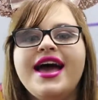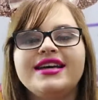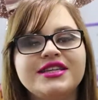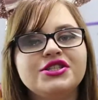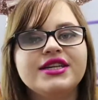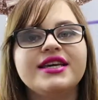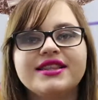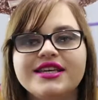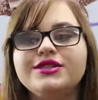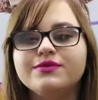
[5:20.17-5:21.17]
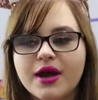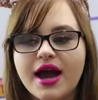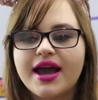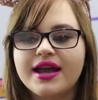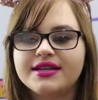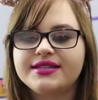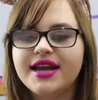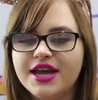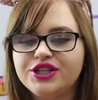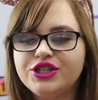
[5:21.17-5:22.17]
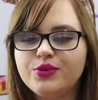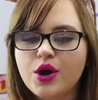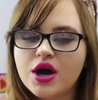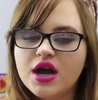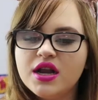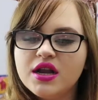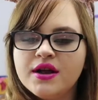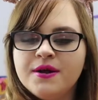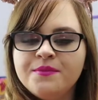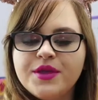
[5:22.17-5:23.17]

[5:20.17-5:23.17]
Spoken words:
Essentially, this ride takes you on